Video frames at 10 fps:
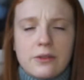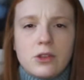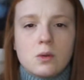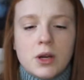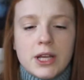If
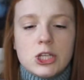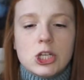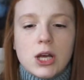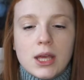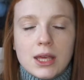you are a
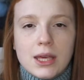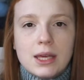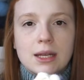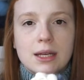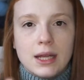
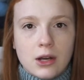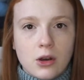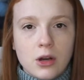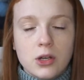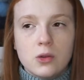chunky
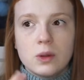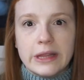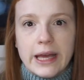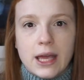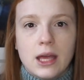knitter and you
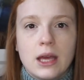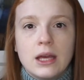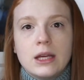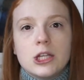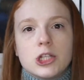like
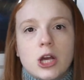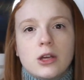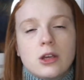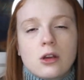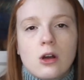
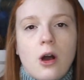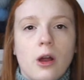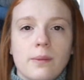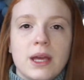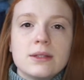chunkier
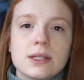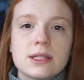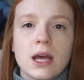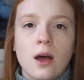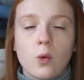
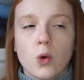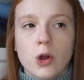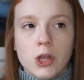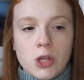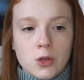garments,
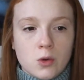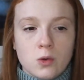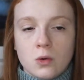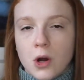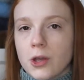or
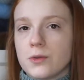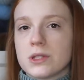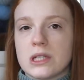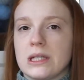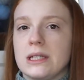you are
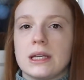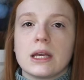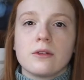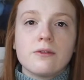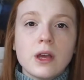used to
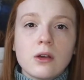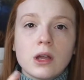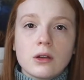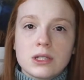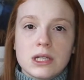knitting and
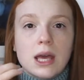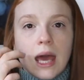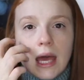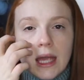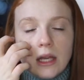fingering or
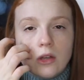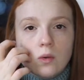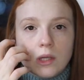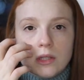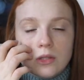DK and you
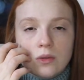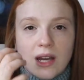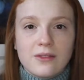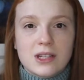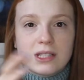want to
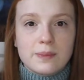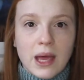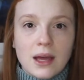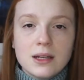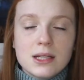kind of
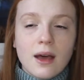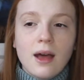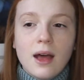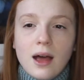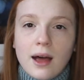expand,
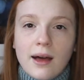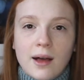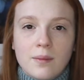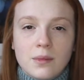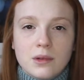
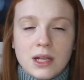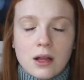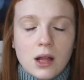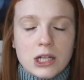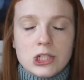Knit
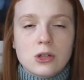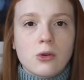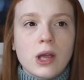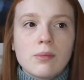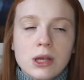Collage is a
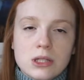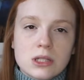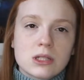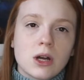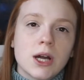great place to
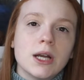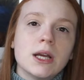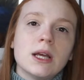start.